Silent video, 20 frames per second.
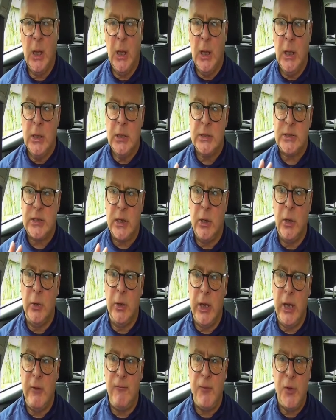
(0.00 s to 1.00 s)
So
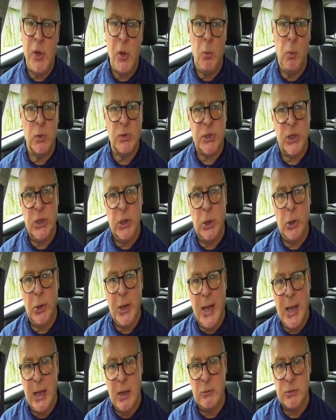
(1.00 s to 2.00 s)
if you want to learn
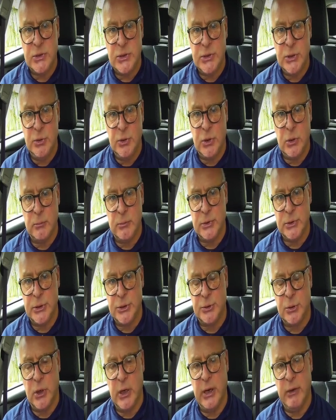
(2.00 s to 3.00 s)
how to do commentary
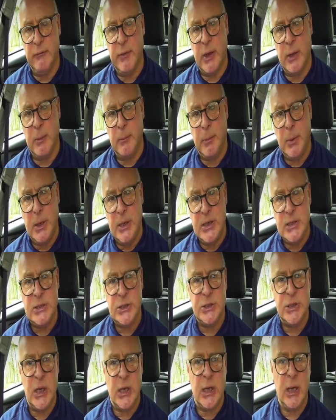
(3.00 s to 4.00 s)
driving, please
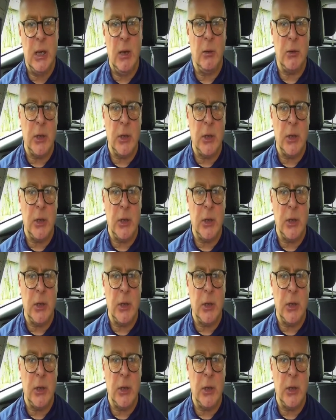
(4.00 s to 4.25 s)
check out the